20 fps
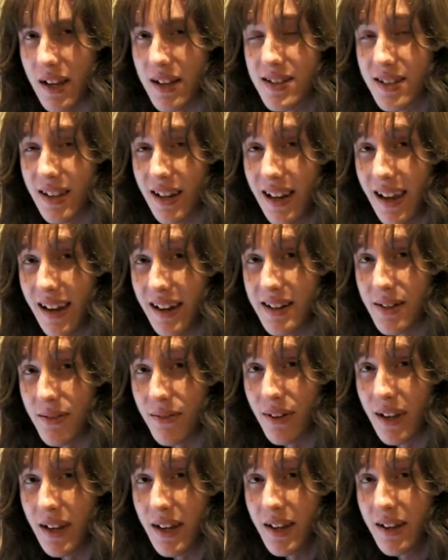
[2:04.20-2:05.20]
it
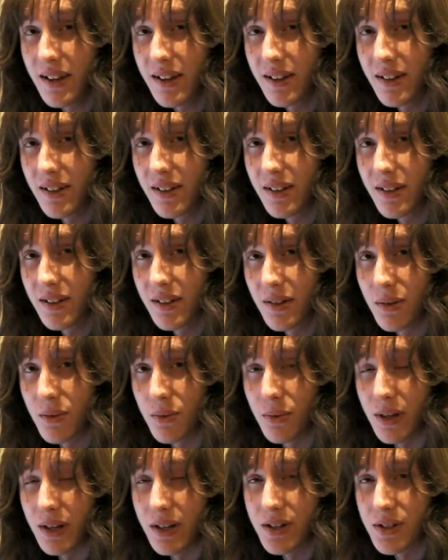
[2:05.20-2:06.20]
selectively,
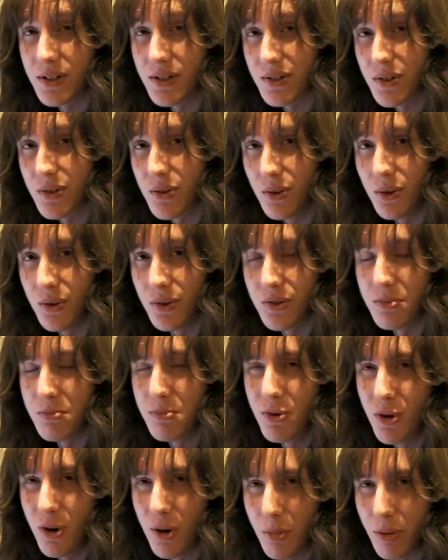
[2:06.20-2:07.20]
which has caused
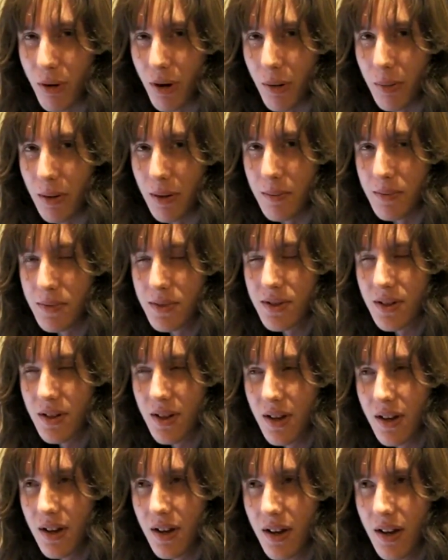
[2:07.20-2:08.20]
more problems.
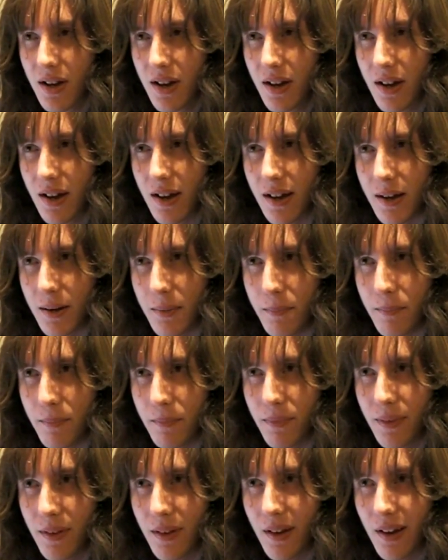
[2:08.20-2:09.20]

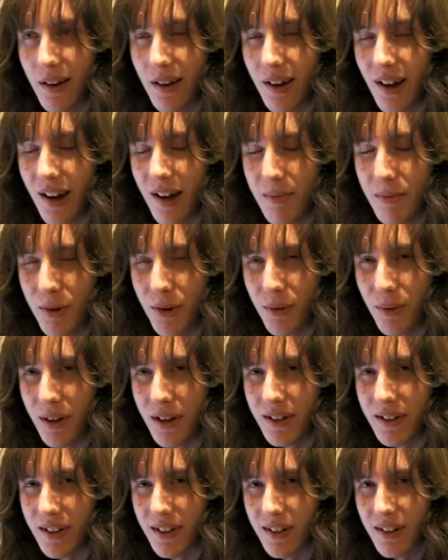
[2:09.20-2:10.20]
I'm not
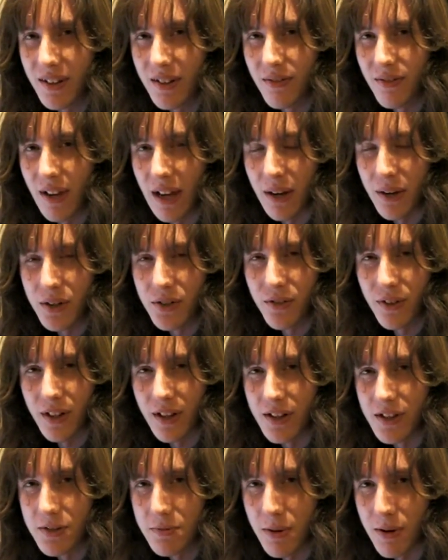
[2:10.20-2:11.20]
one to vouch for
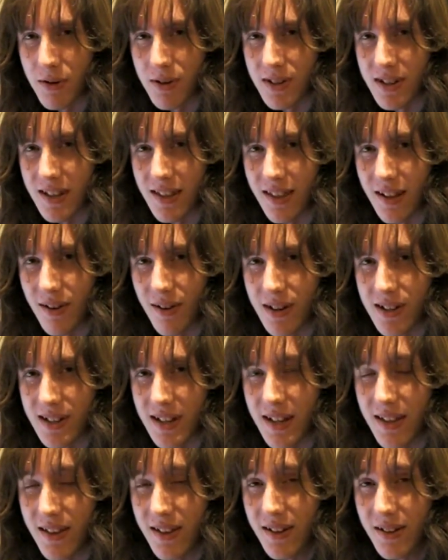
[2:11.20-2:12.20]
conspiracy theories
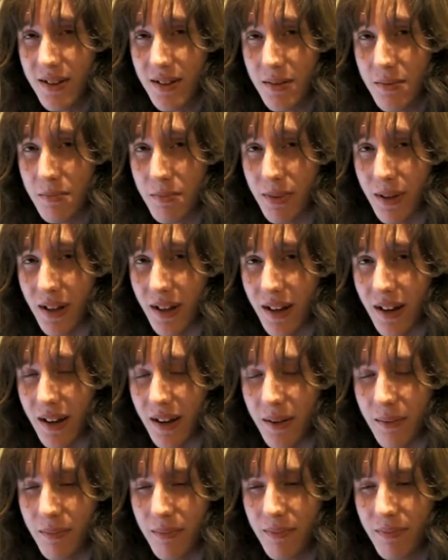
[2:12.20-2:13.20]
either, but
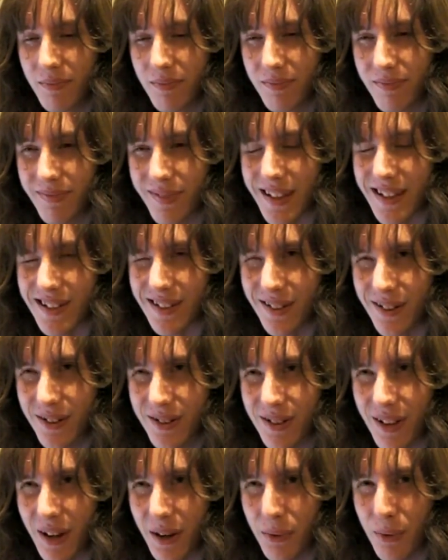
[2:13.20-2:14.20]
this
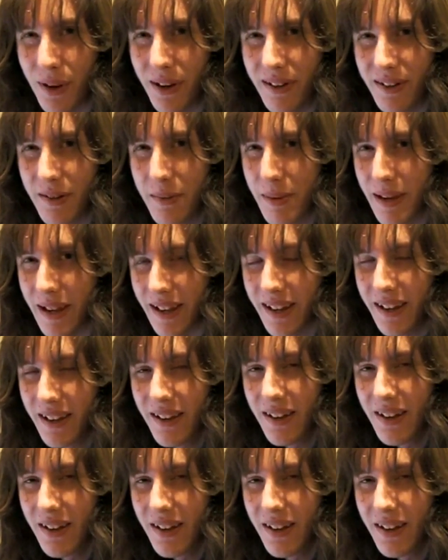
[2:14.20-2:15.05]
looks like one to me.